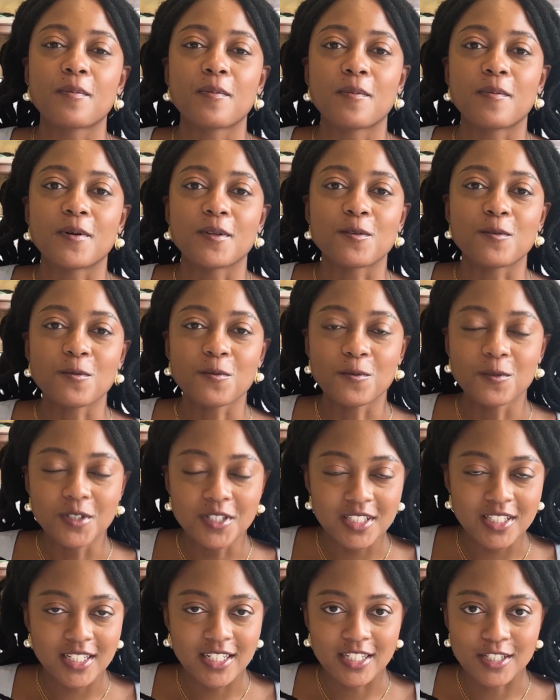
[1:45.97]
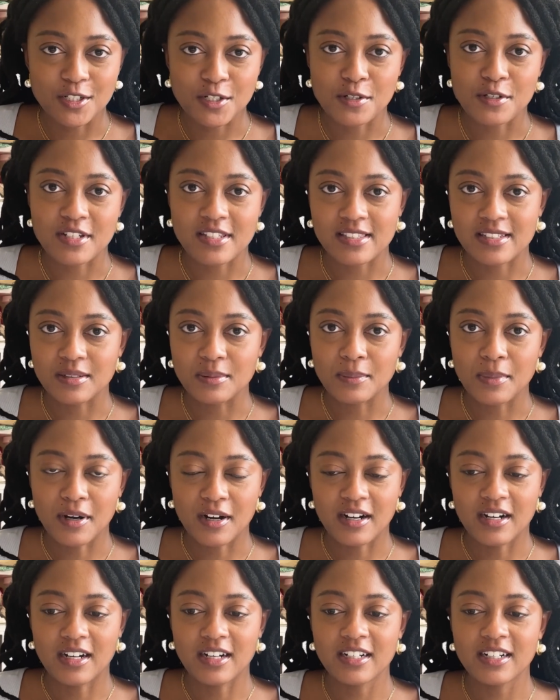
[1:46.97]
But the really interesting
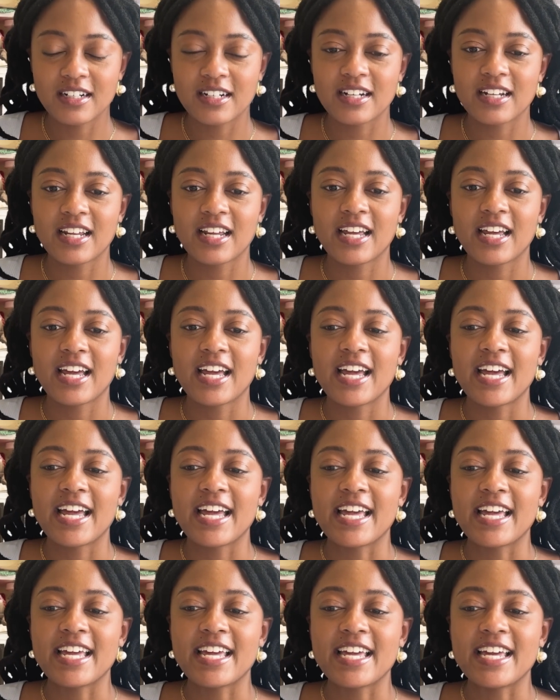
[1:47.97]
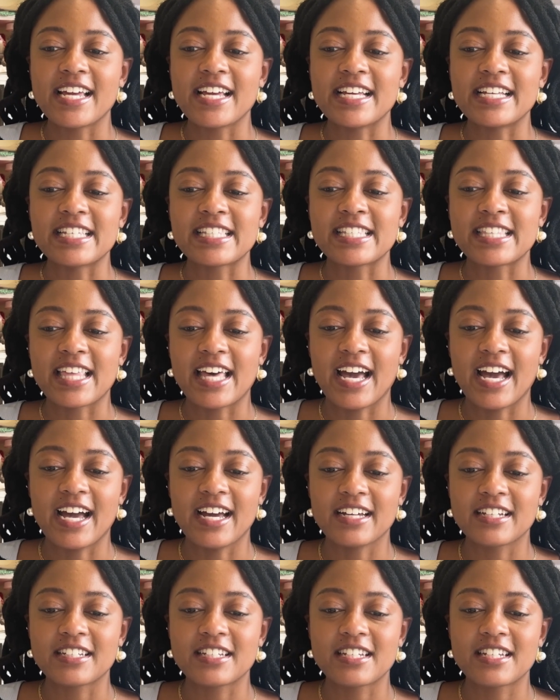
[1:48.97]
part is
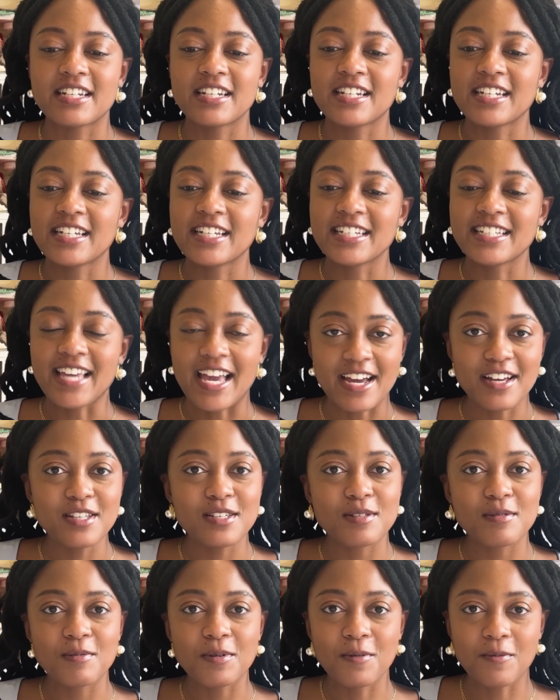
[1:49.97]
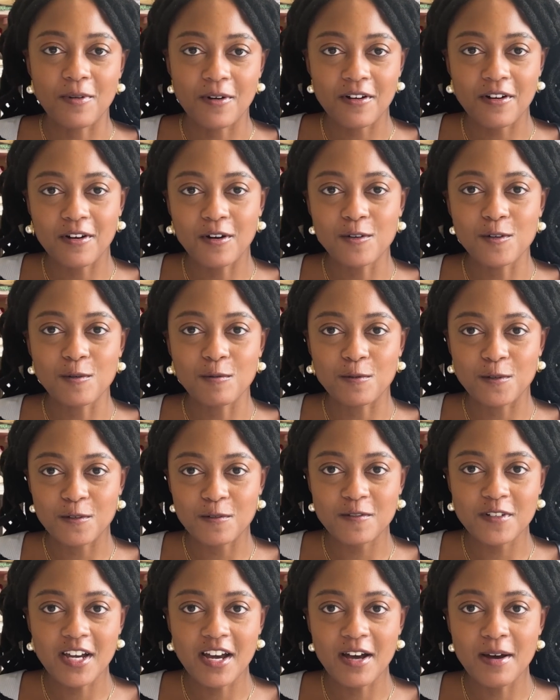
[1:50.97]
that, yes, we were on a
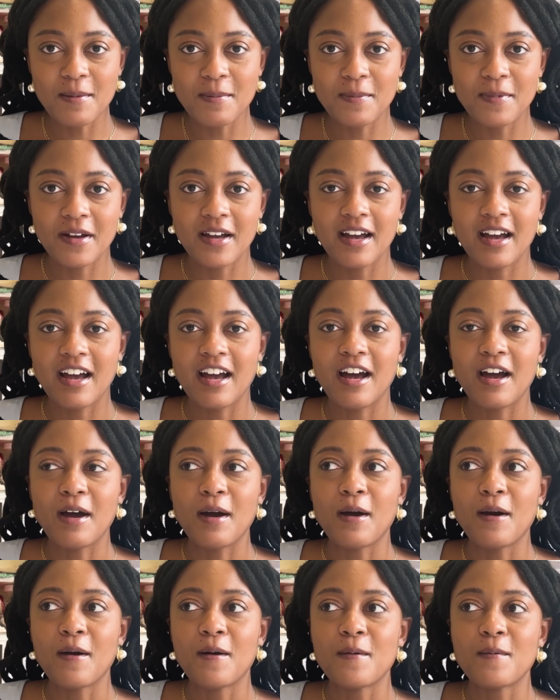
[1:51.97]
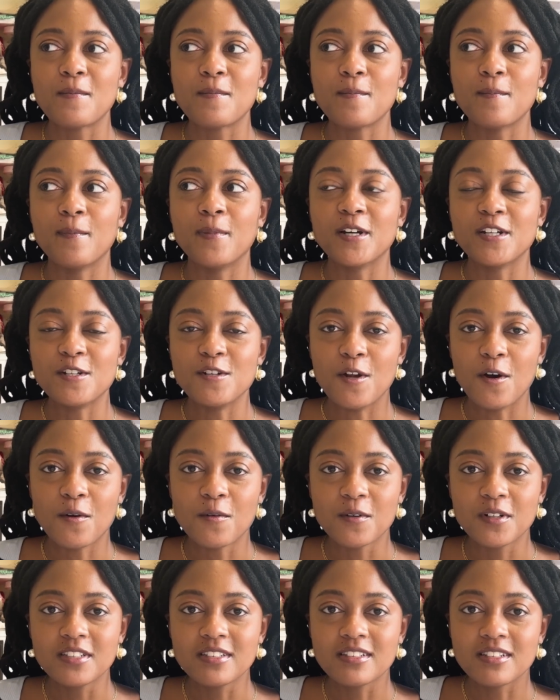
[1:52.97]
rooftop, but no
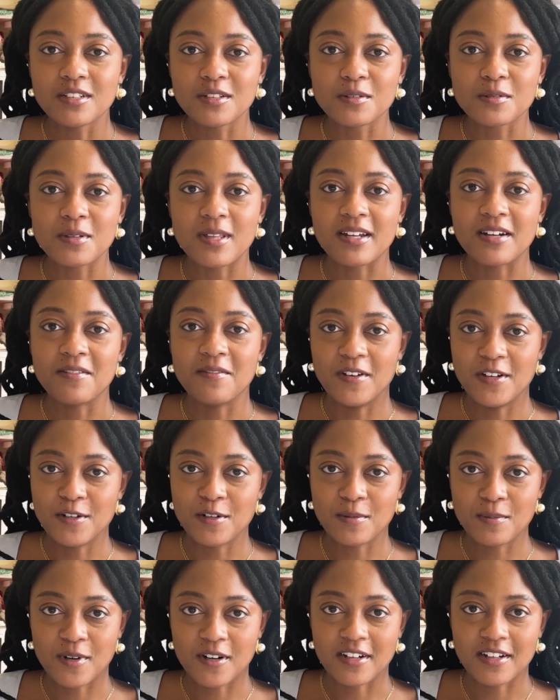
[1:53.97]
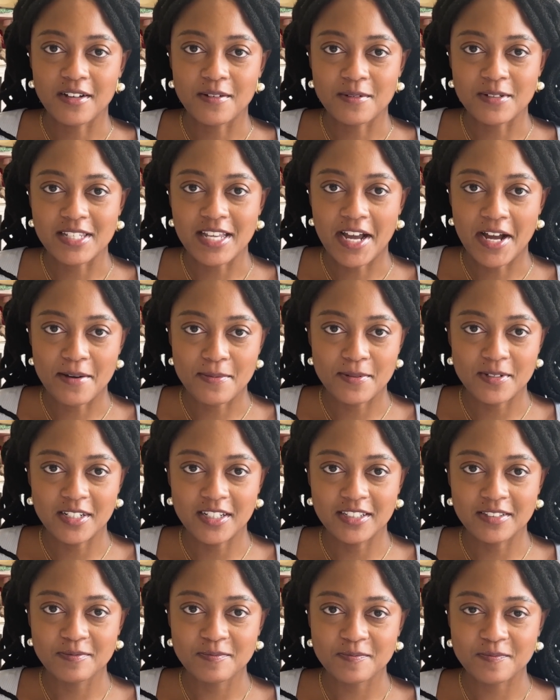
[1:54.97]
one knew that a vendor market was
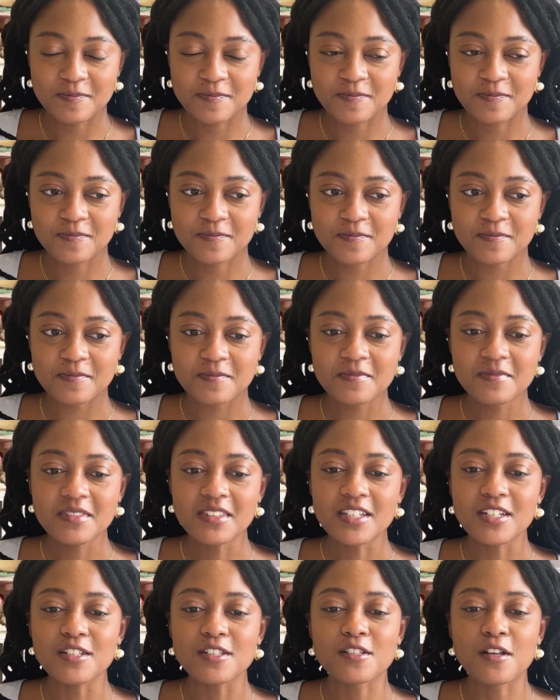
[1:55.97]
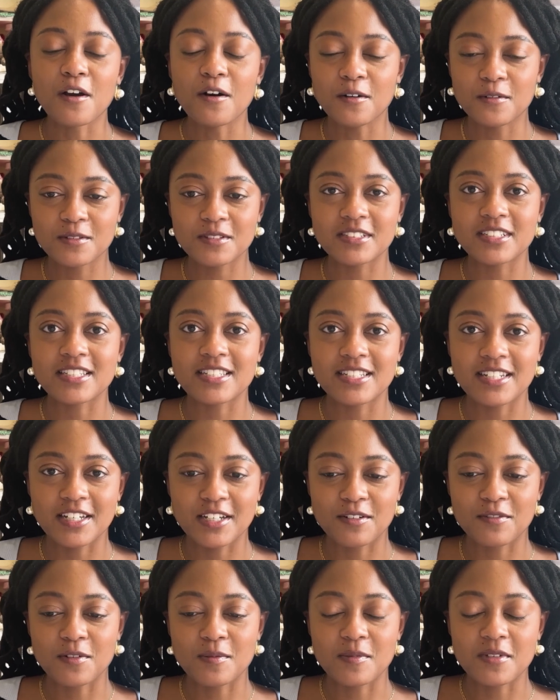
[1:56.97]
happening. So let's take
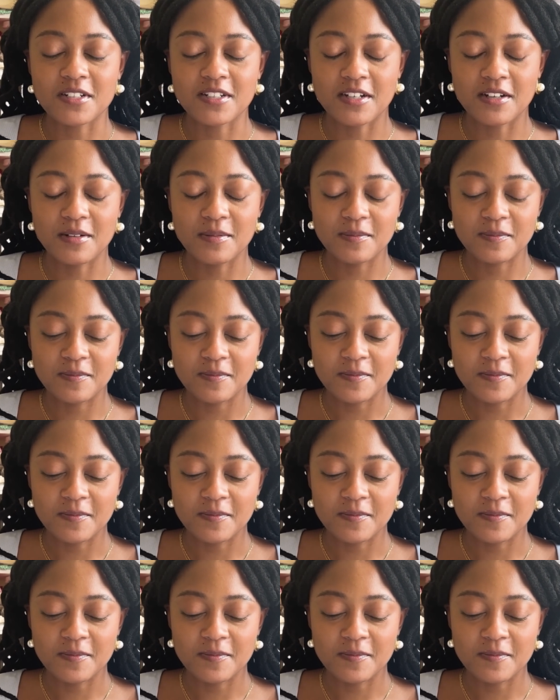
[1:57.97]
it from the top.